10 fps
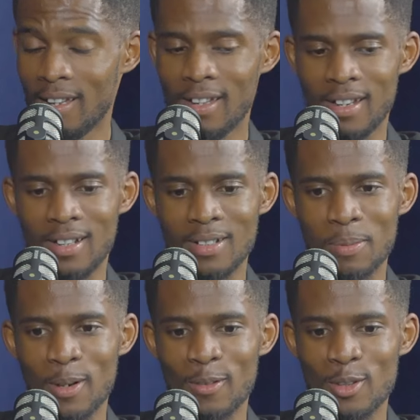Yeah, it's
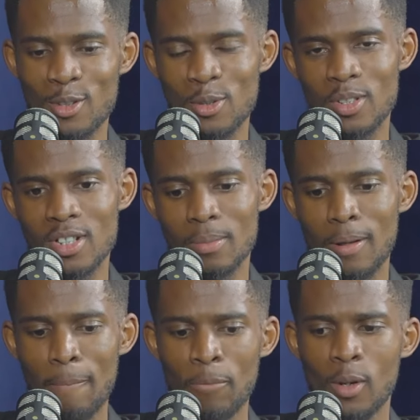part of the stewardship.
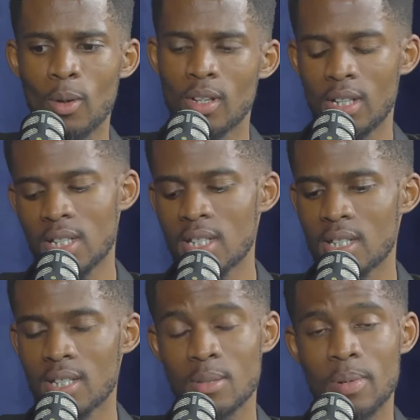No, this
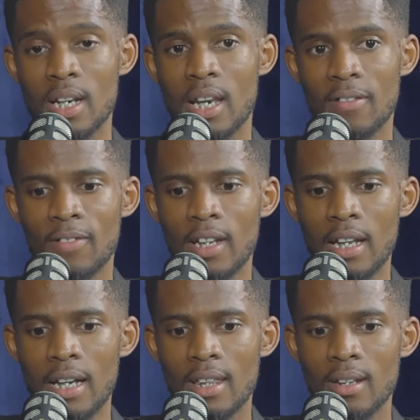has been lovely.
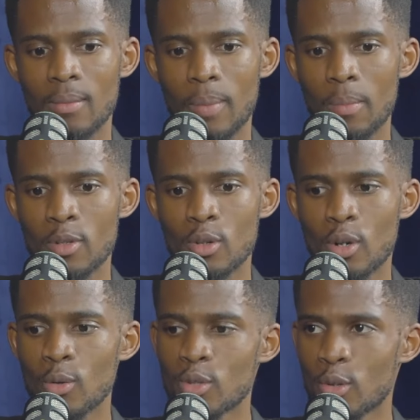I think maybe to
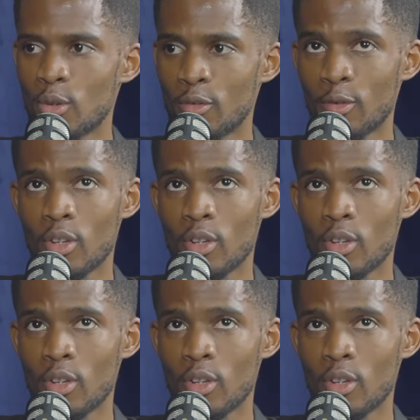close it off, you